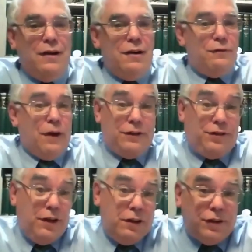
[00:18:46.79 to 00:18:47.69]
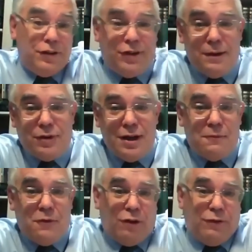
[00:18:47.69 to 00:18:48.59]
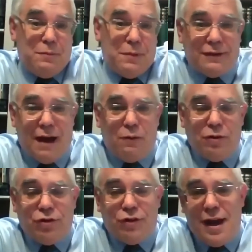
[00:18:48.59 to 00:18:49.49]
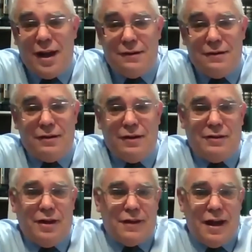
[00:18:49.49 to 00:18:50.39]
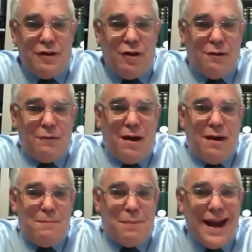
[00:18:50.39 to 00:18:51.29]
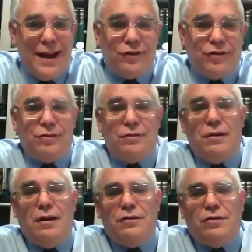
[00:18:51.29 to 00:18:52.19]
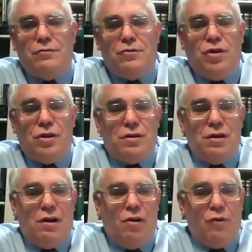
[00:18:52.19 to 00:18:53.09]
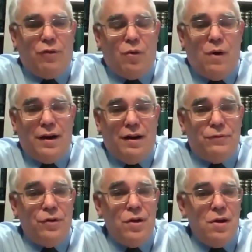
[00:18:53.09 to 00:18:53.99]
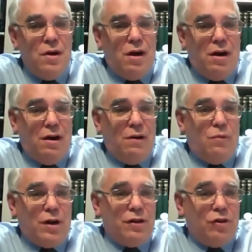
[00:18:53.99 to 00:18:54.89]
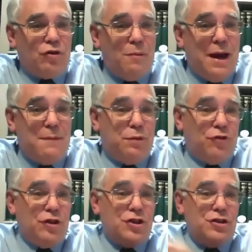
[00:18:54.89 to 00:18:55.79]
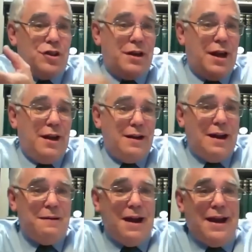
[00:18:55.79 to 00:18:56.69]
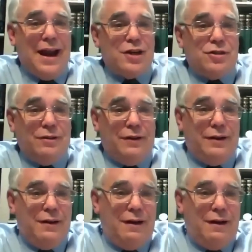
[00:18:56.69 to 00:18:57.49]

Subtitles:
Franz Sigel, the same thing. Irvin McDowell stayed. Nathaniel Banks took over one of those command positions and actually